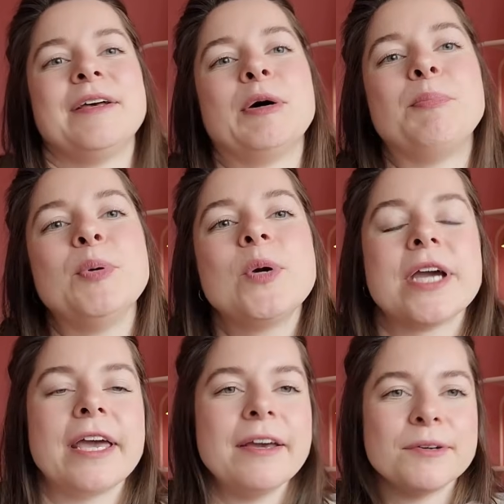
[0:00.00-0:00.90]
a
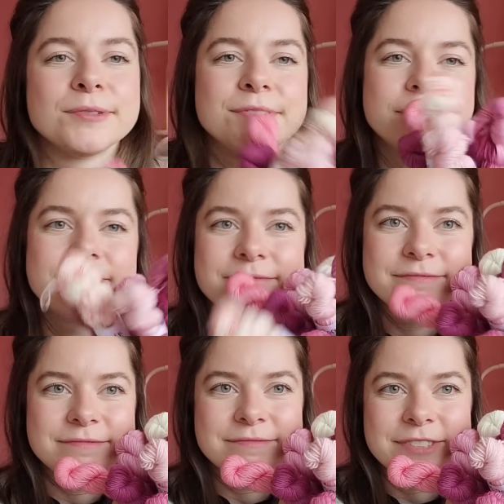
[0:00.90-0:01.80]
bouquet of
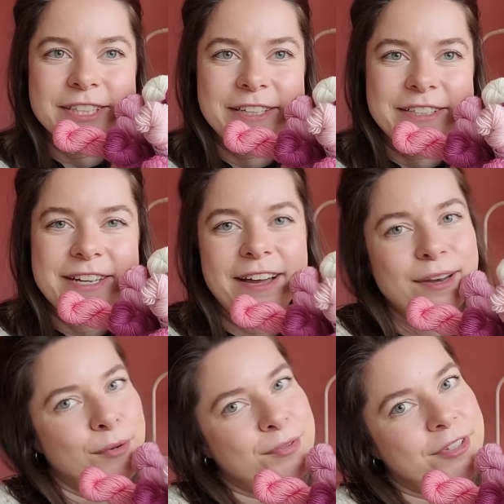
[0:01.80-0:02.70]
skeins. I
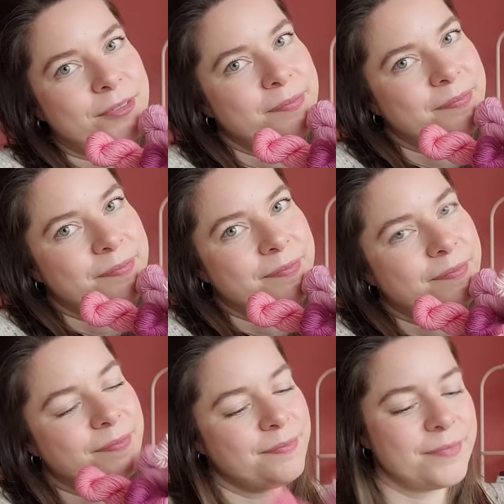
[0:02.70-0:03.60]
love it.
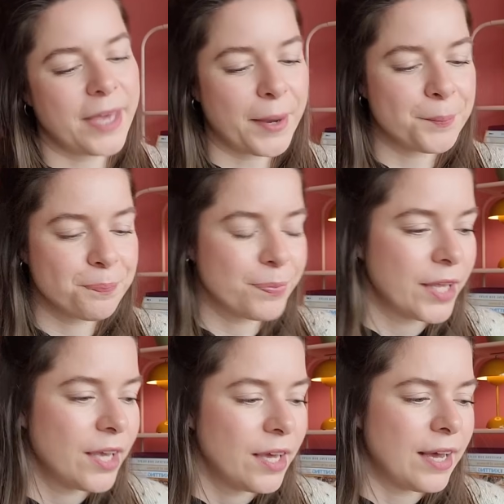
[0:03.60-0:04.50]
Yeah.
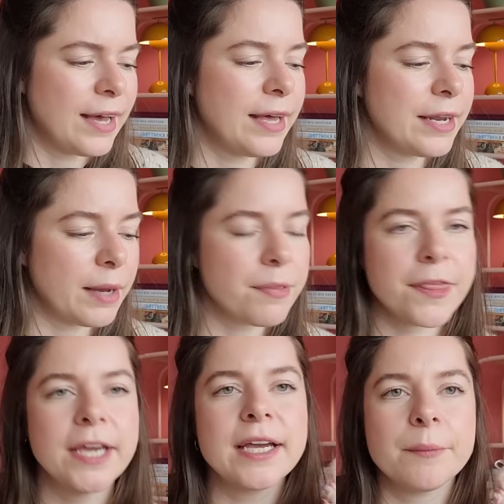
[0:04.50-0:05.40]
And I
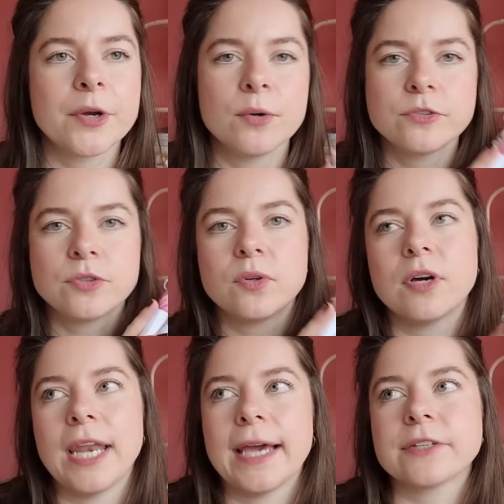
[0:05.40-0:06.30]
think I'm going to
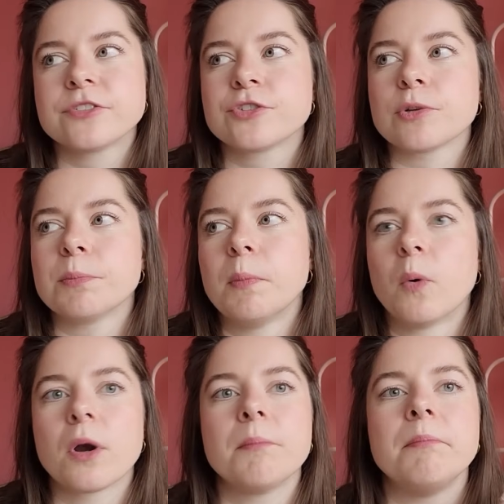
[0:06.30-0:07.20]
collect some
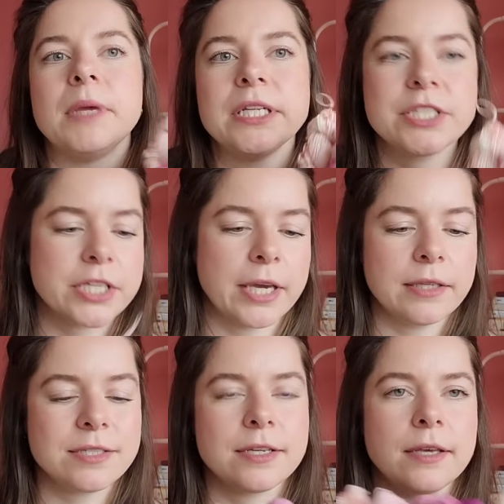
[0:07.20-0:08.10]
more mini
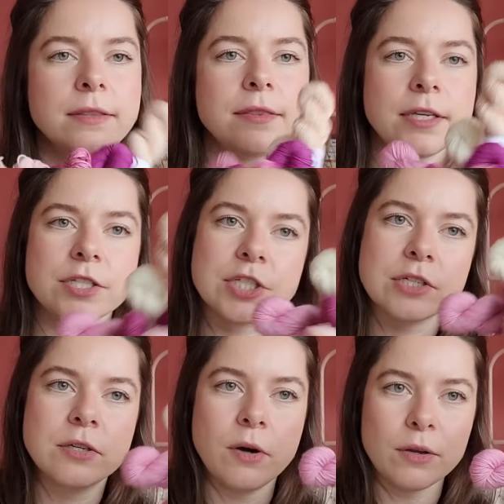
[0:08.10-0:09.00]
skeins in this
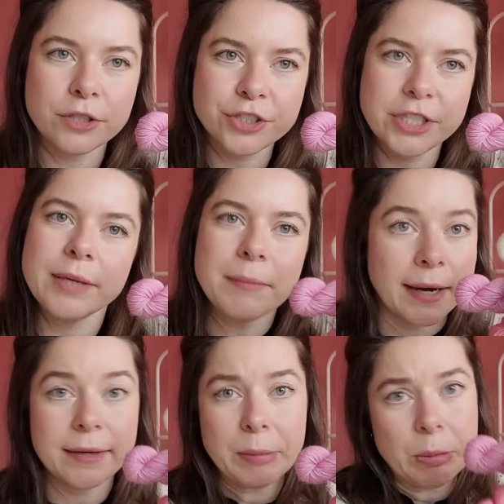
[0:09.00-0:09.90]
color scheme,
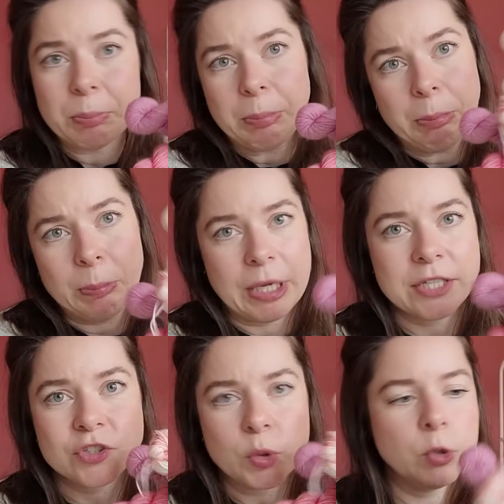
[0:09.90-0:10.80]
like
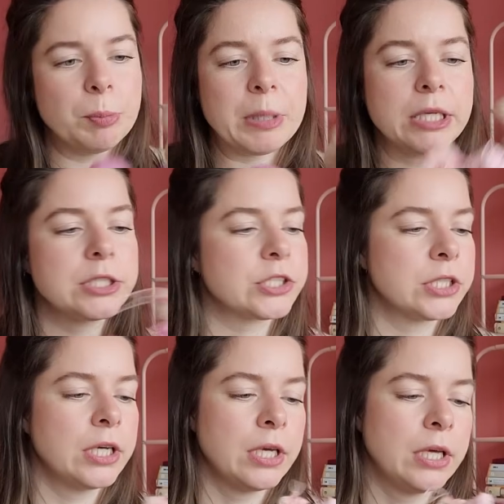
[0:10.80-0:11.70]
pinks, all the pinks,
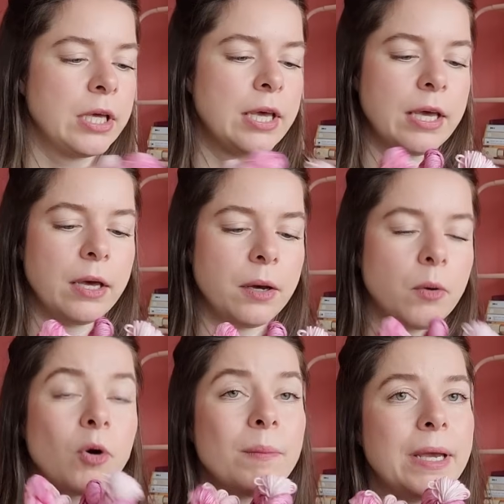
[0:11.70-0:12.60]

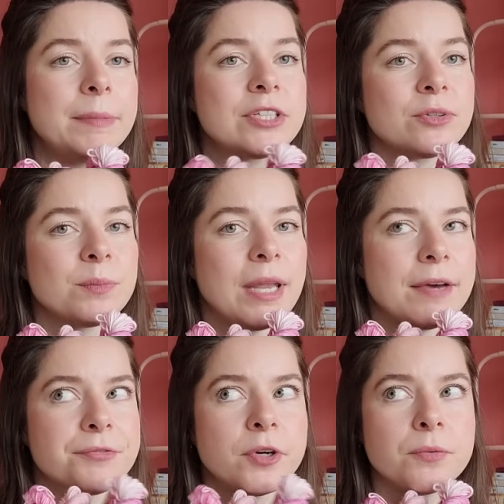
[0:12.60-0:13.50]
or maybe some
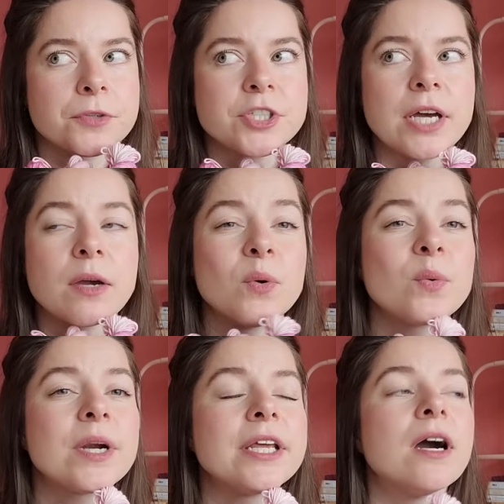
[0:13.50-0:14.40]
leftovers I
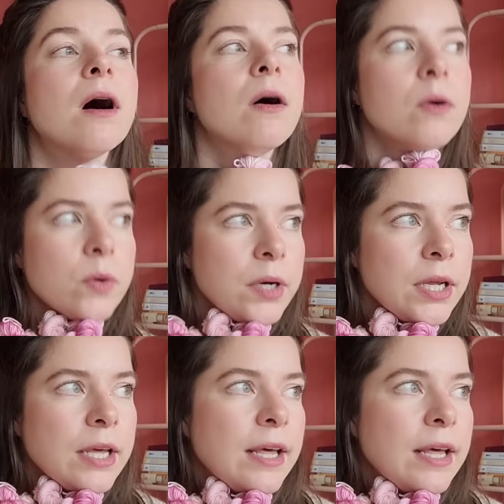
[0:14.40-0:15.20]
already own.